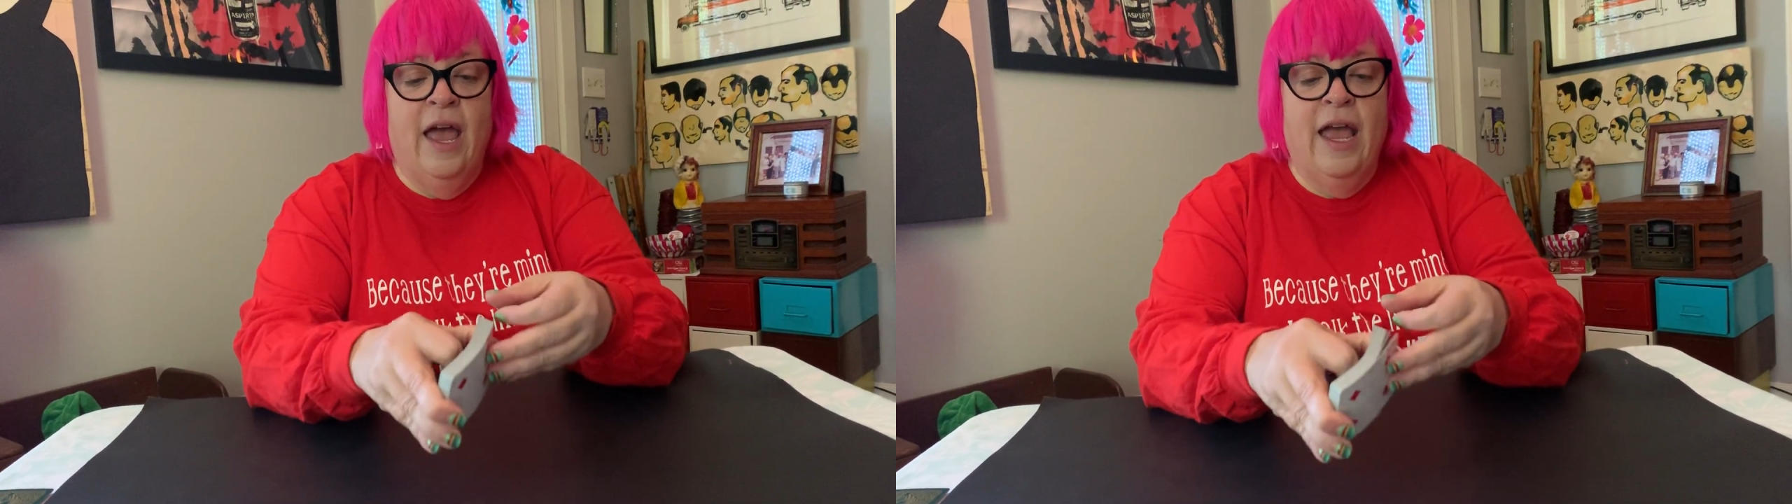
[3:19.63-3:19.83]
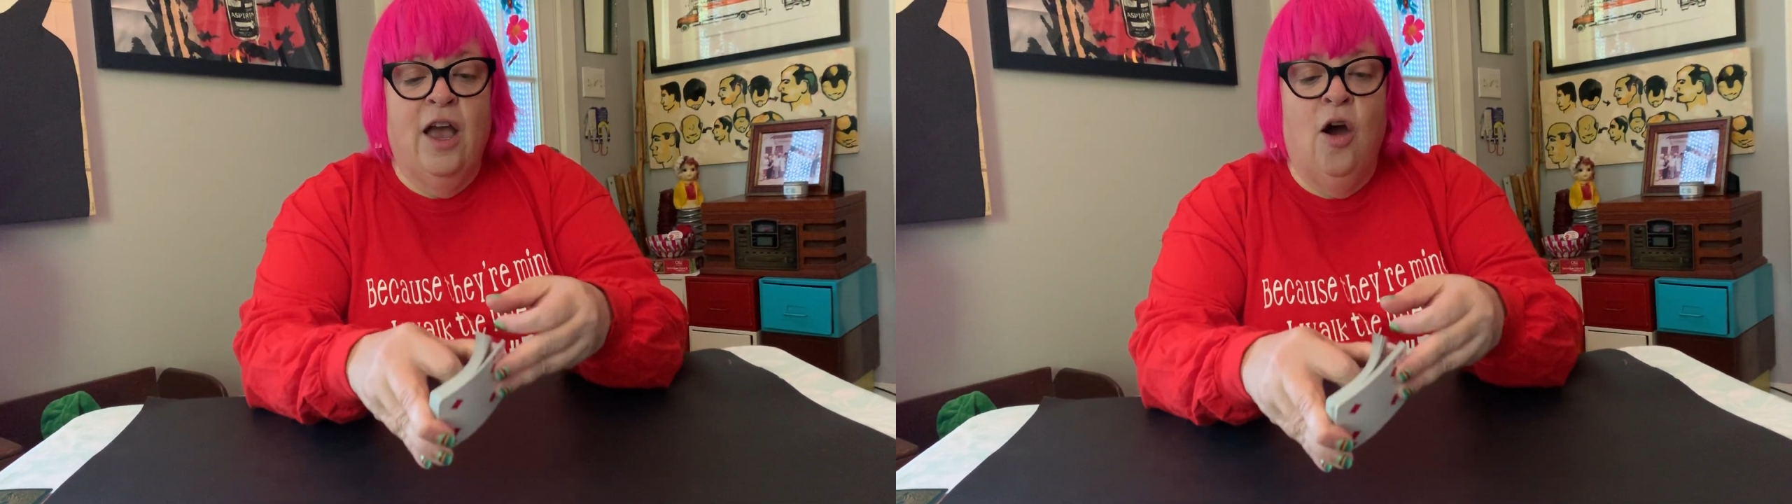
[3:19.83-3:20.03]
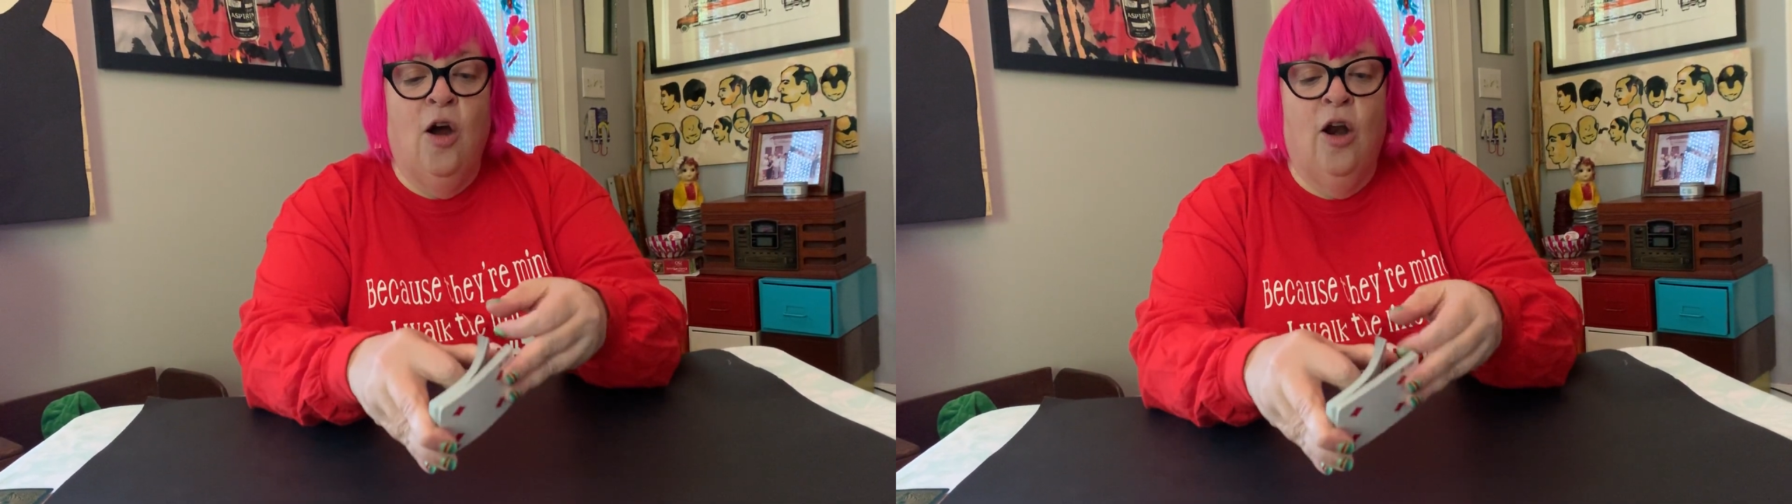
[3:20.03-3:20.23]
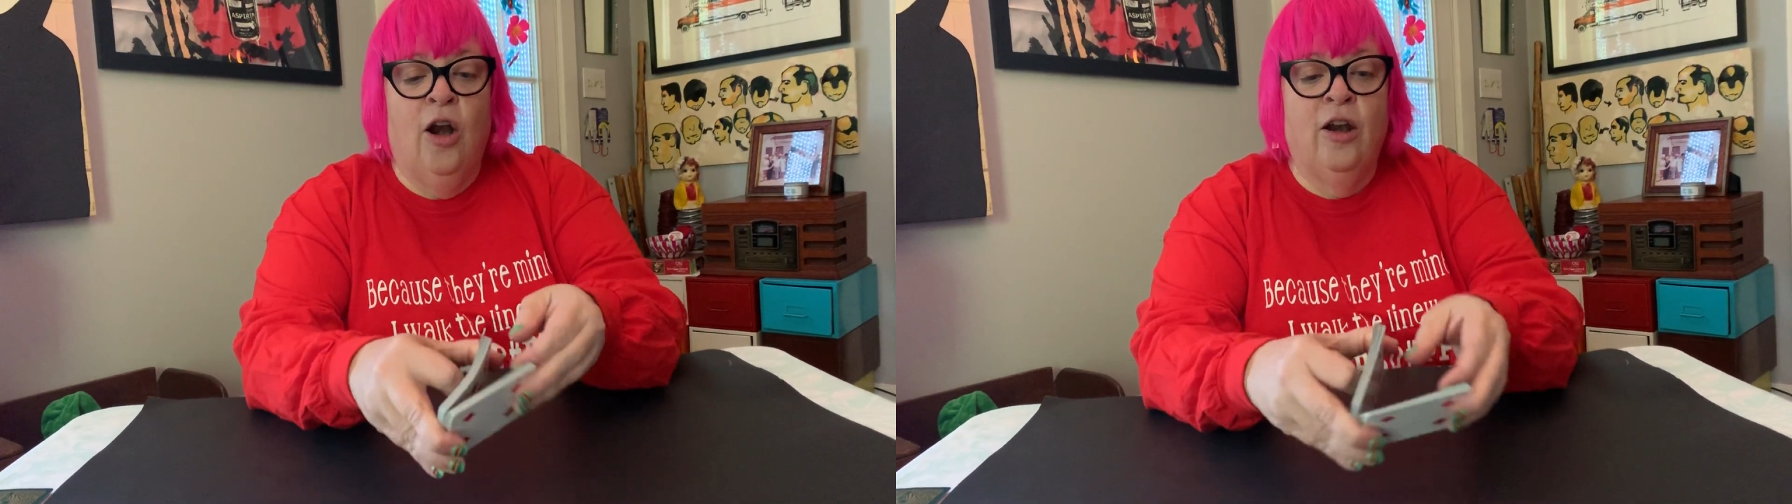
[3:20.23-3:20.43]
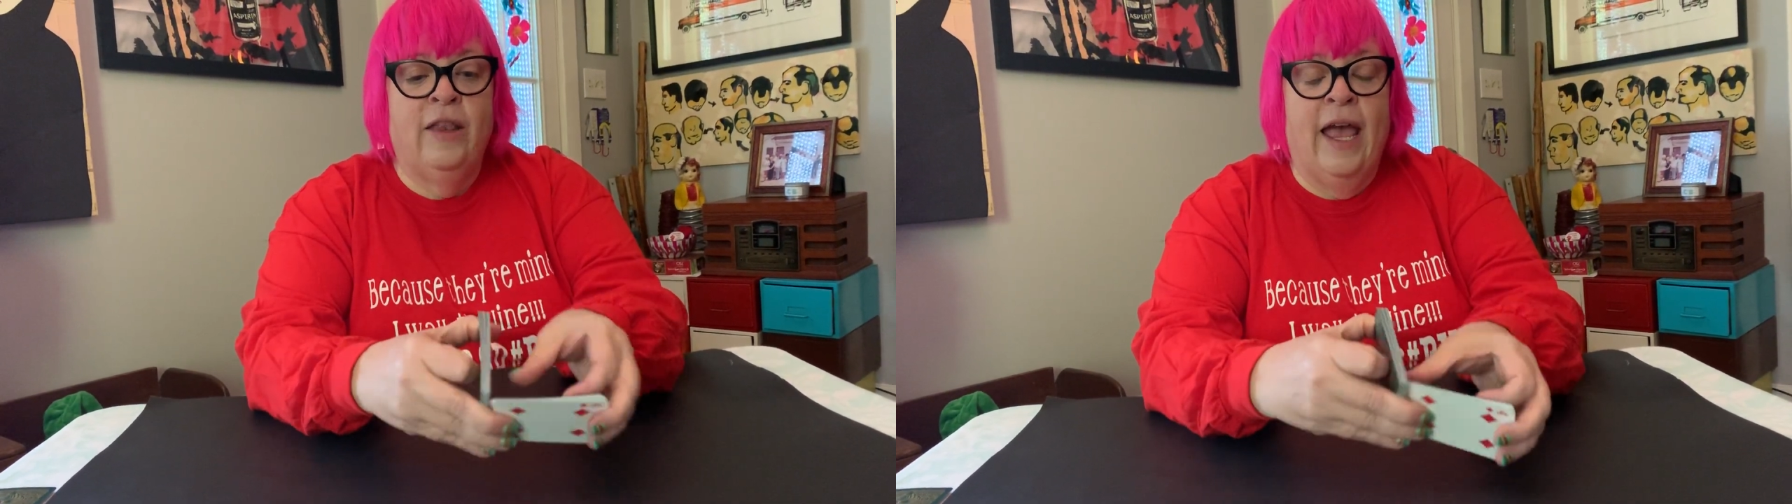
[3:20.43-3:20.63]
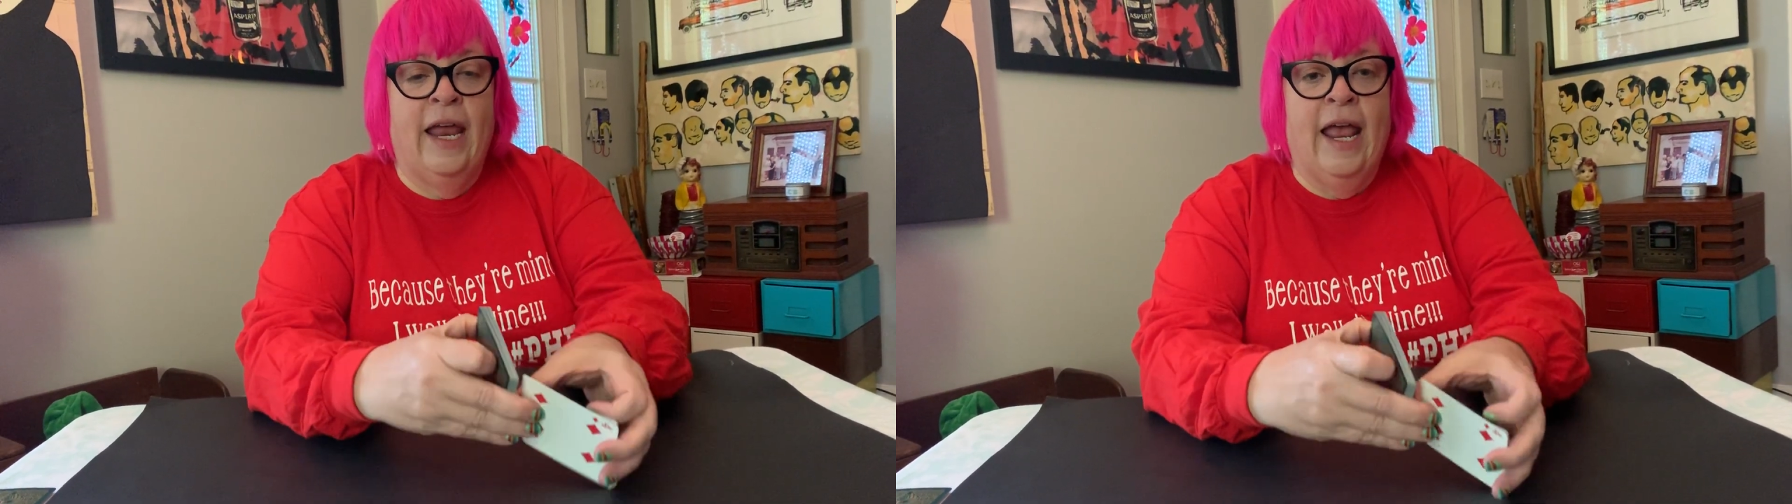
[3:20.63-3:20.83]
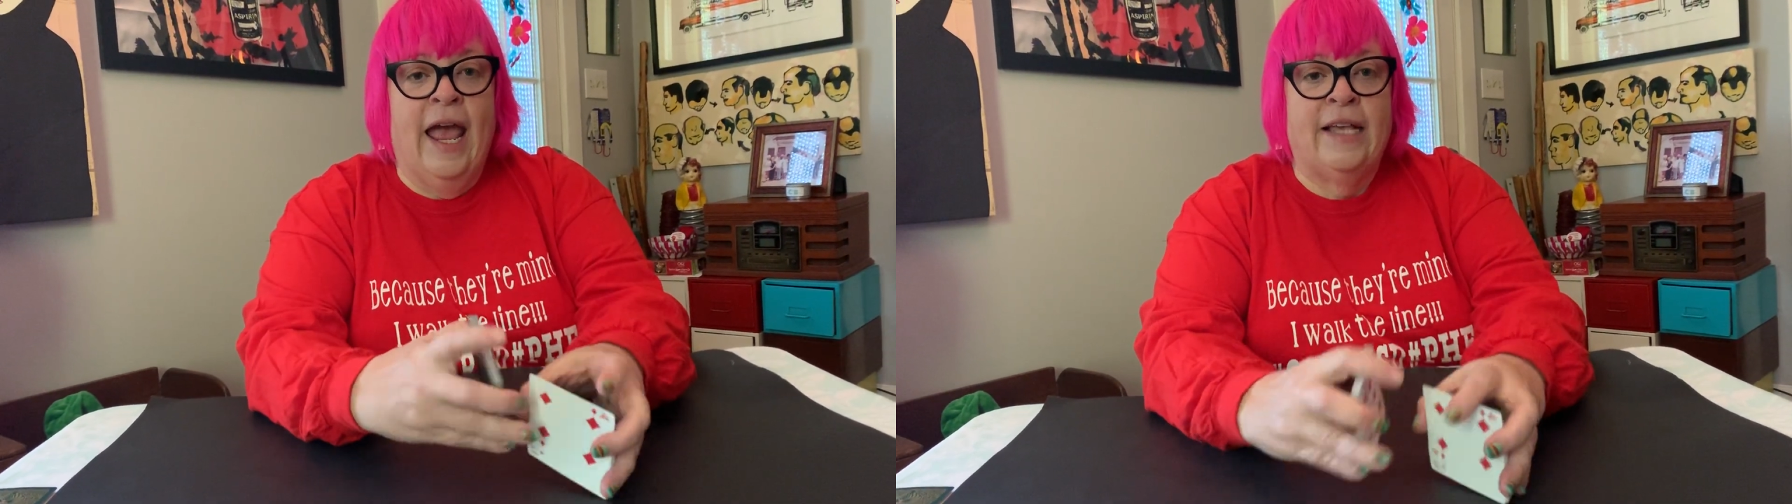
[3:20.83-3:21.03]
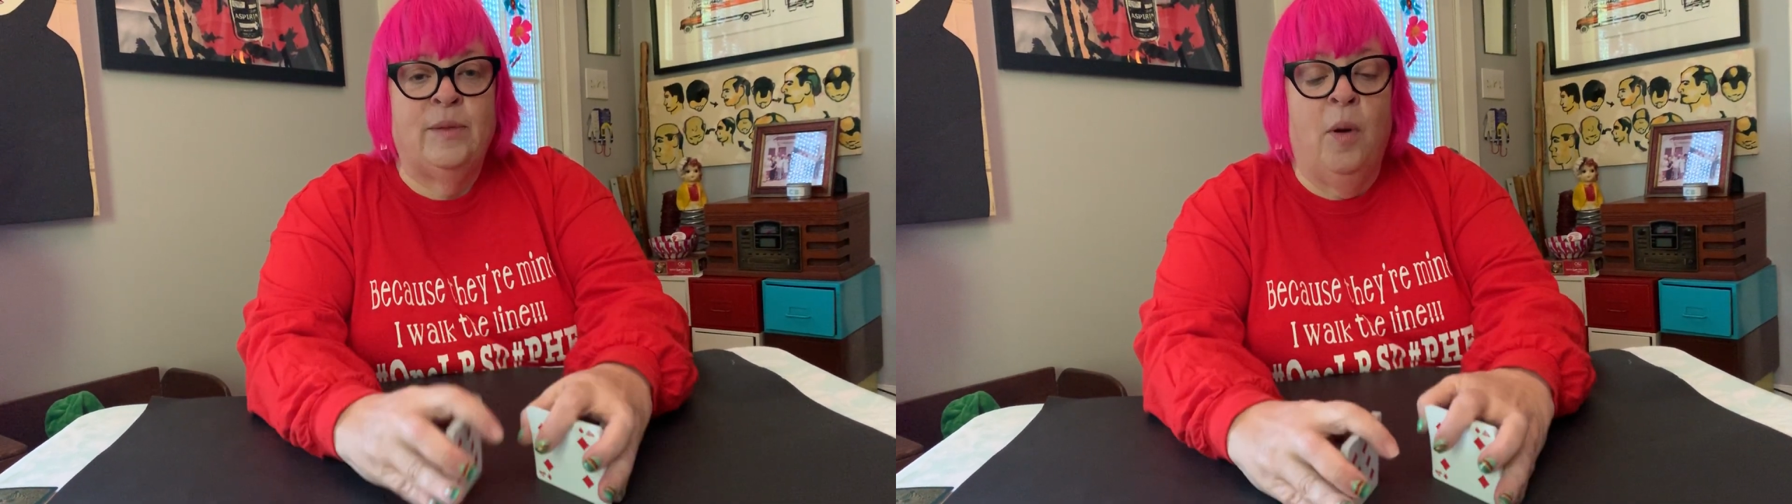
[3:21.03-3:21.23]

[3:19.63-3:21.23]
a card that has a